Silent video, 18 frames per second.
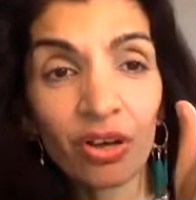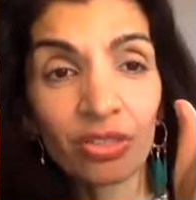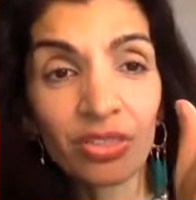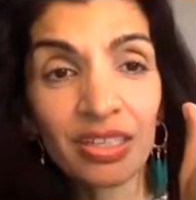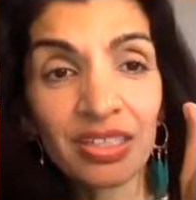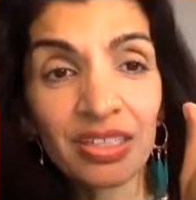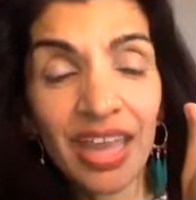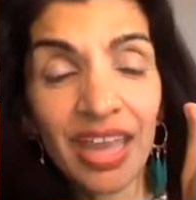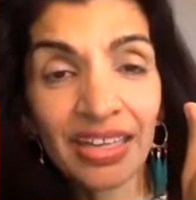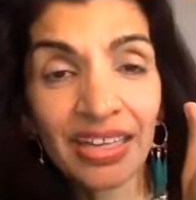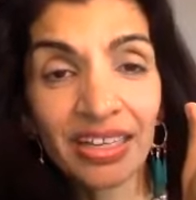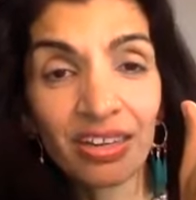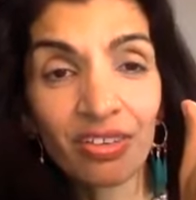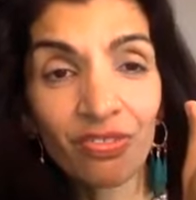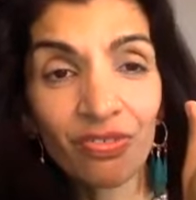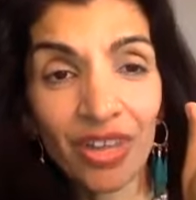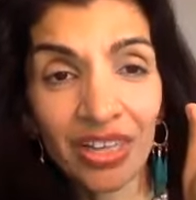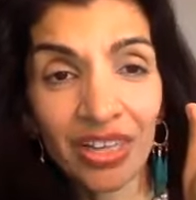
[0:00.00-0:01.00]
the
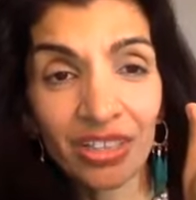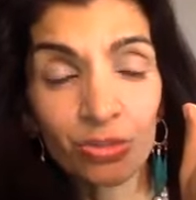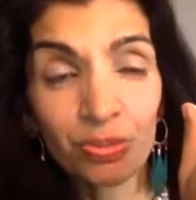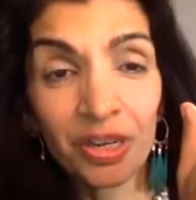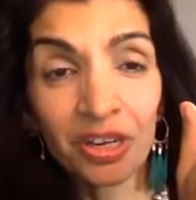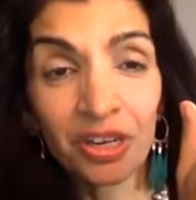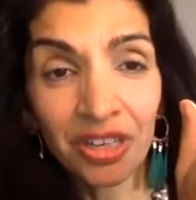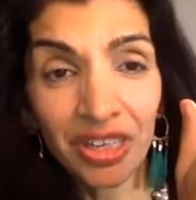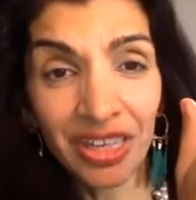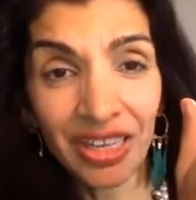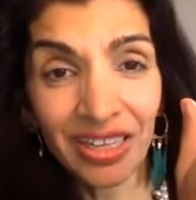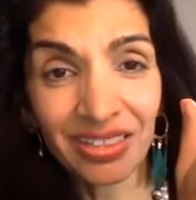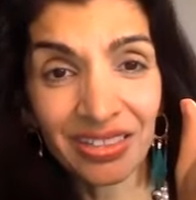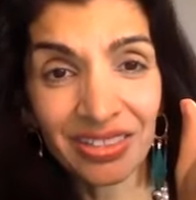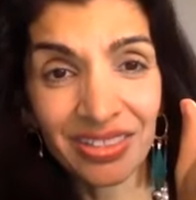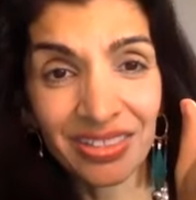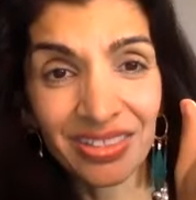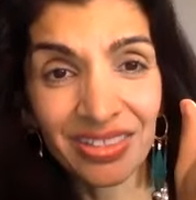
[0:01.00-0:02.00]
negative
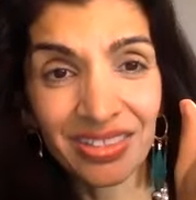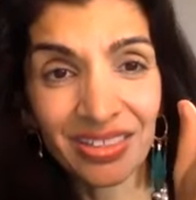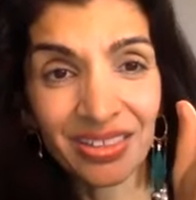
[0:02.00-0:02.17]
experience